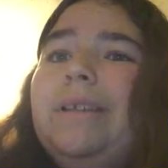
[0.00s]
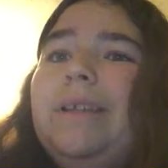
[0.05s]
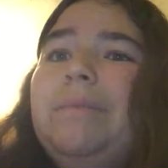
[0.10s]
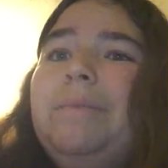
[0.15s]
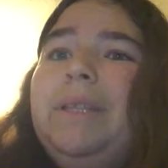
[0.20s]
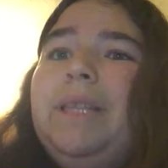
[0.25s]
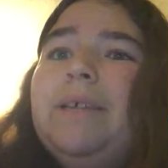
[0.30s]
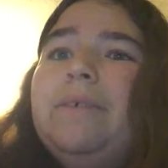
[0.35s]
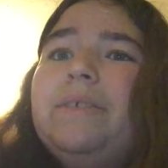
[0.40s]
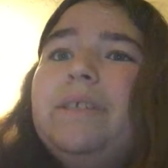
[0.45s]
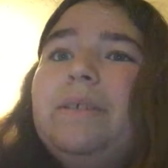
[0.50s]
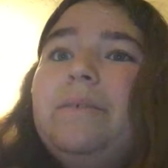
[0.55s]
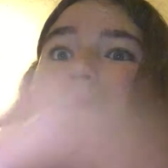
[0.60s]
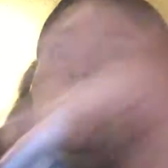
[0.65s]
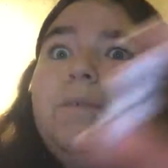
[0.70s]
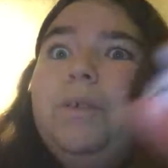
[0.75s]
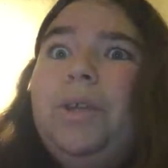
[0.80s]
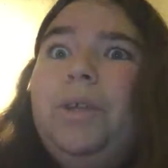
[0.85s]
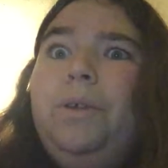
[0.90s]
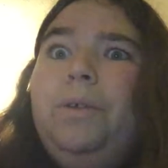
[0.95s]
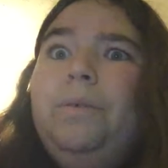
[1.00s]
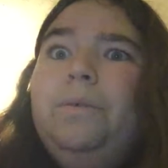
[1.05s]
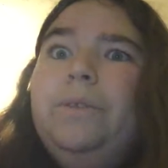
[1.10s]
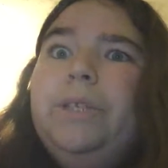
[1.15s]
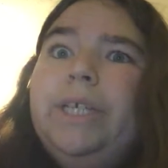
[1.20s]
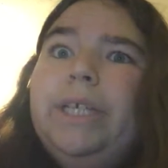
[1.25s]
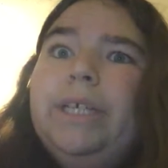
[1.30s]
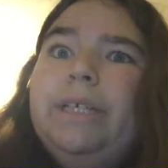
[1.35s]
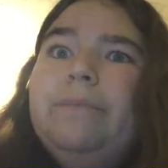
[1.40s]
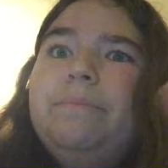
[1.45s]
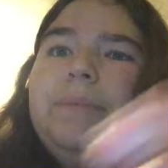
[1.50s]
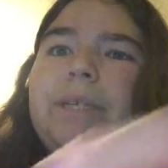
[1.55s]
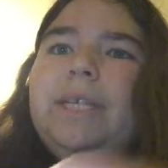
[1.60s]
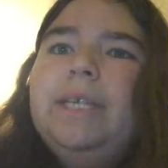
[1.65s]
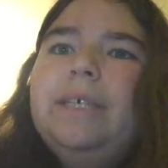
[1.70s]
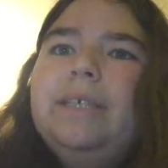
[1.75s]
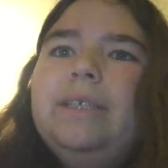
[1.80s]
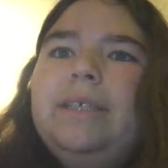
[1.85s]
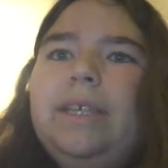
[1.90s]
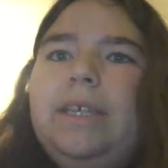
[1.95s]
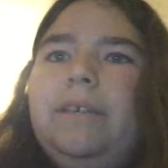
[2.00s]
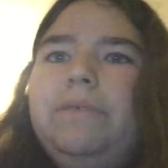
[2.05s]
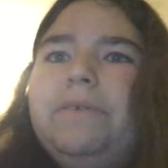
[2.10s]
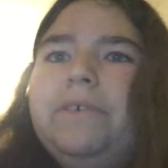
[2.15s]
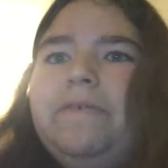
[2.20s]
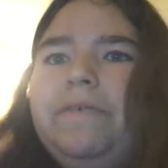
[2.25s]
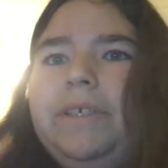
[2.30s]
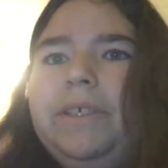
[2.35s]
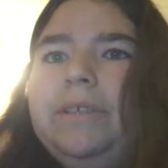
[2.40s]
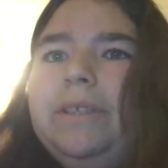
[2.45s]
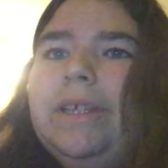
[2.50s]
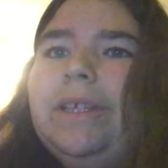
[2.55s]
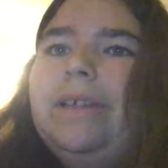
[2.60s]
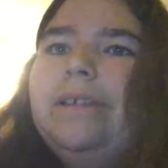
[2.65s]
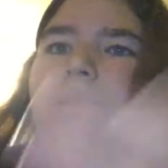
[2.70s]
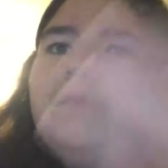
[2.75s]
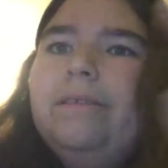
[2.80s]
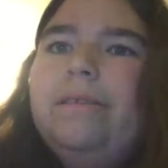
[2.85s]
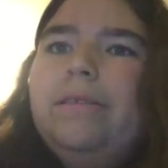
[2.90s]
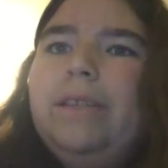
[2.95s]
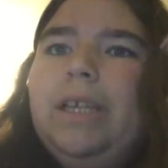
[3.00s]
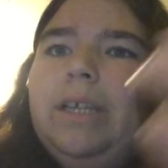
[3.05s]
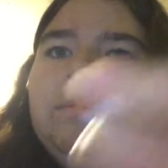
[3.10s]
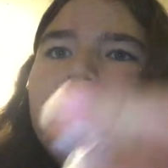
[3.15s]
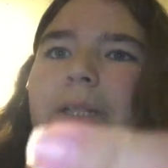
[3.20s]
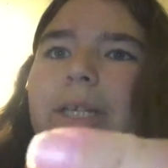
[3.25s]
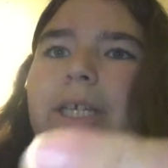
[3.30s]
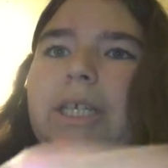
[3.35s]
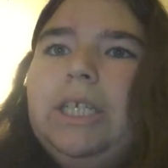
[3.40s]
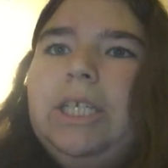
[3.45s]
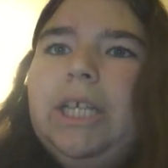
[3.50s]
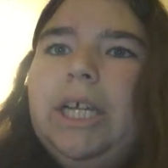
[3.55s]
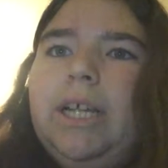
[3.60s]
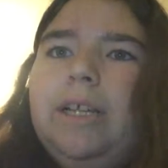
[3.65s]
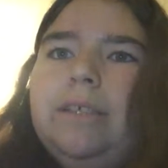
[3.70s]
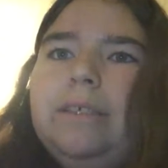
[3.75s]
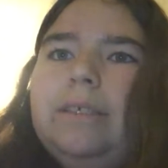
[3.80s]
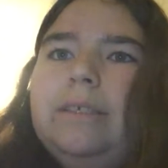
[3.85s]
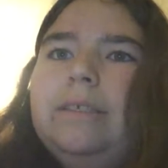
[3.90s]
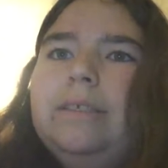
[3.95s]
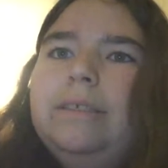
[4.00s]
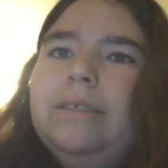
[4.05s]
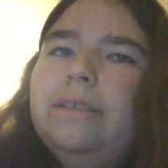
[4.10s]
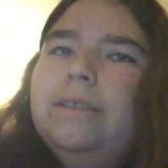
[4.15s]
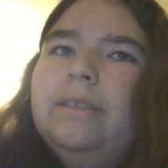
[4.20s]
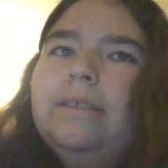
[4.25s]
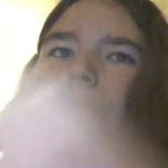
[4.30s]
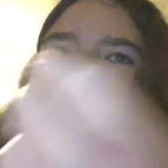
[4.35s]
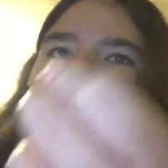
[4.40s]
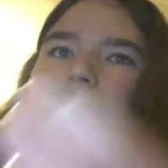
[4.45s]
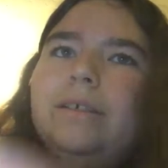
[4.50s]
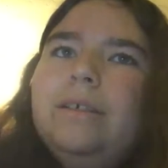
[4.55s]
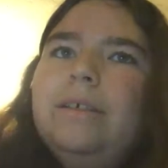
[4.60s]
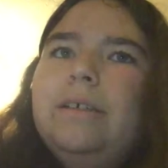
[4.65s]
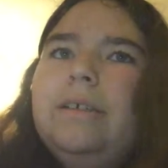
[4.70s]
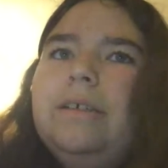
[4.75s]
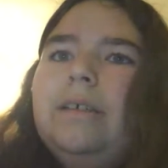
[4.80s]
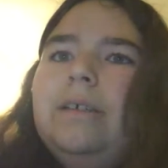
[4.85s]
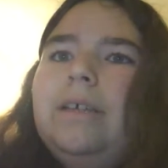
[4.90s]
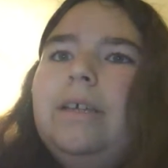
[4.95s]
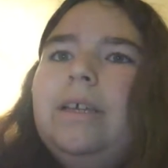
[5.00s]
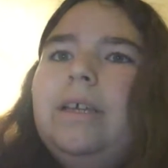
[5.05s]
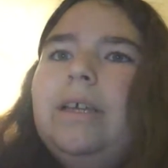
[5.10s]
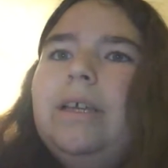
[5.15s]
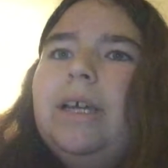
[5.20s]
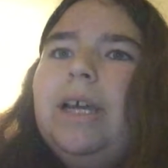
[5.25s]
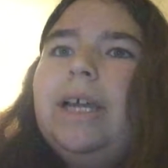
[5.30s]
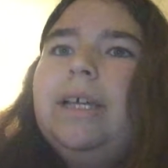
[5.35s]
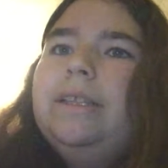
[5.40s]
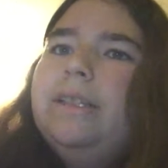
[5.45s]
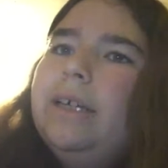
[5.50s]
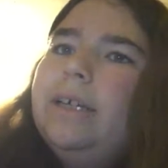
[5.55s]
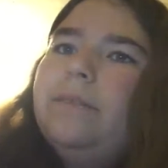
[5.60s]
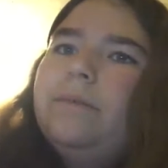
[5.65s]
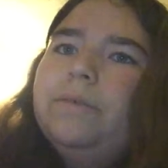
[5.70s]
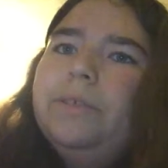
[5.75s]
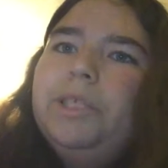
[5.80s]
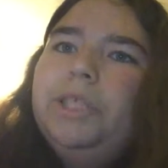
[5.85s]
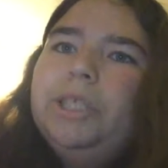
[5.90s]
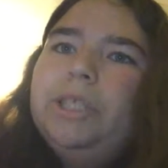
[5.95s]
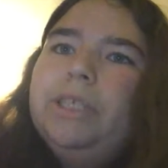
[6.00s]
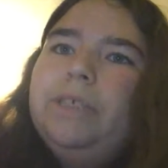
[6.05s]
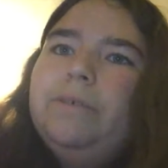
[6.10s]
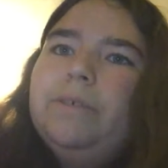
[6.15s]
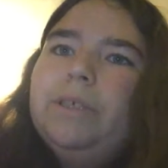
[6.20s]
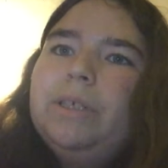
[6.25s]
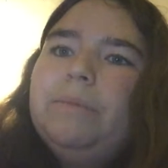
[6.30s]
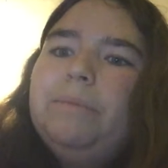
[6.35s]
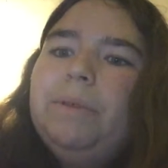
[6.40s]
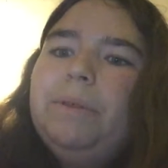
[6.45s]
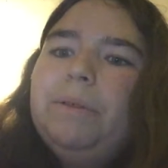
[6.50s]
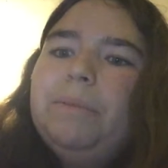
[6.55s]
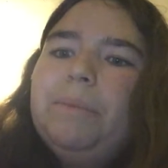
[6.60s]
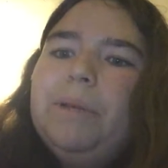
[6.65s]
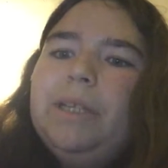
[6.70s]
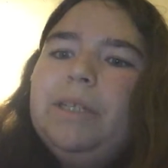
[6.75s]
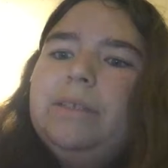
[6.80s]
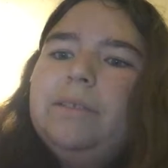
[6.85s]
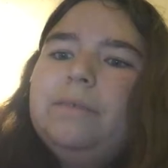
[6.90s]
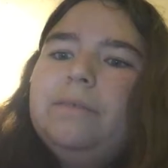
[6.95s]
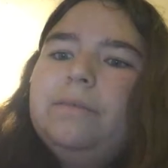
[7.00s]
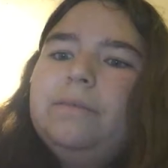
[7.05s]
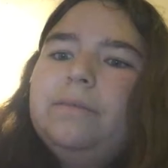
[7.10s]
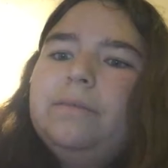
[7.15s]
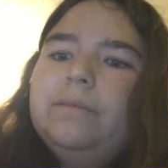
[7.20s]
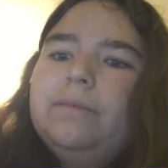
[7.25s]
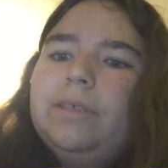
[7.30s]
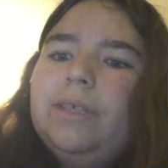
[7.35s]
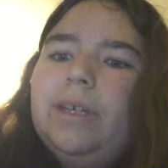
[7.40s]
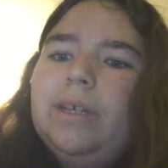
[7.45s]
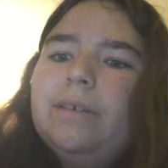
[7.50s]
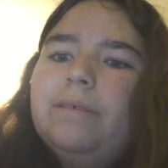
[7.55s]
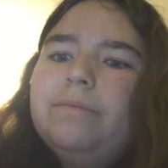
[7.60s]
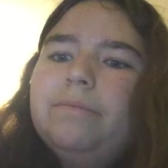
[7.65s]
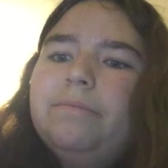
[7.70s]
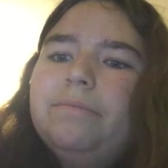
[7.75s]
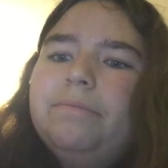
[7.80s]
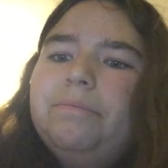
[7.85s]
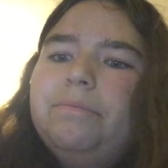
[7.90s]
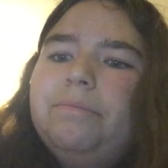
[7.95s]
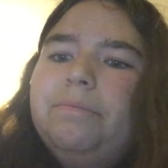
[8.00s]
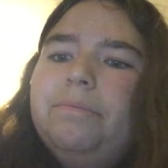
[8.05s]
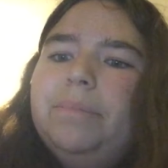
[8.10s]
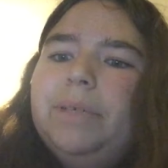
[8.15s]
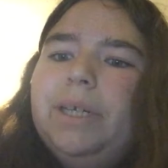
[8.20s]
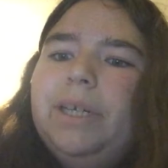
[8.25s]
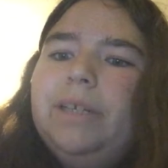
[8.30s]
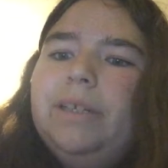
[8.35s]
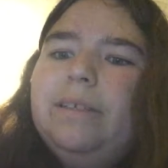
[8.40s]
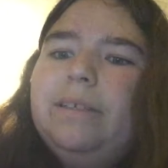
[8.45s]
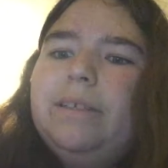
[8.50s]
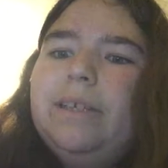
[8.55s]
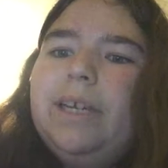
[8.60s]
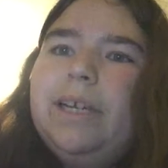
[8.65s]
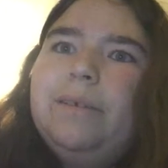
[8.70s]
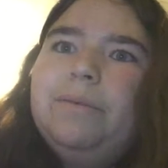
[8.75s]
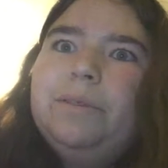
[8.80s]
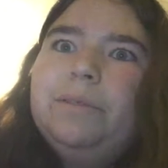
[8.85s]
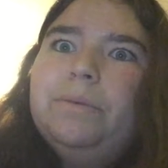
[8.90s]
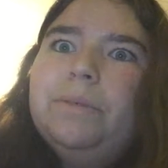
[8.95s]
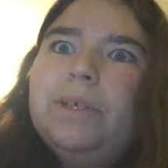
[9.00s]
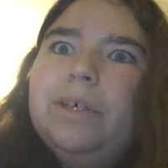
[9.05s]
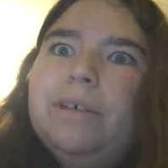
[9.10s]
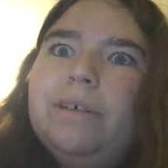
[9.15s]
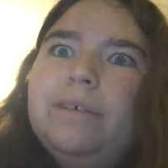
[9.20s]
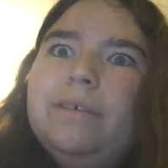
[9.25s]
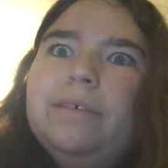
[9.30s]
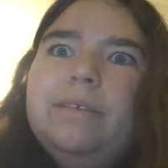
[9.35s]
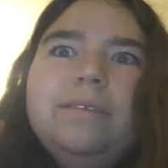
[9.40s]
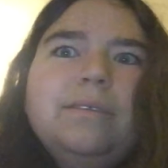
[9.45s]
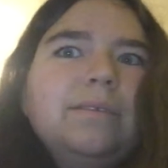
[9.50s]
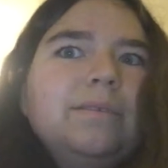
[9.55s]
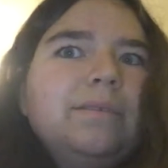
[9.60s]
I mean, that was a huge hint because he revealed that they played chess, and I thought originally it was going to be Rapunzel, but I was wrong.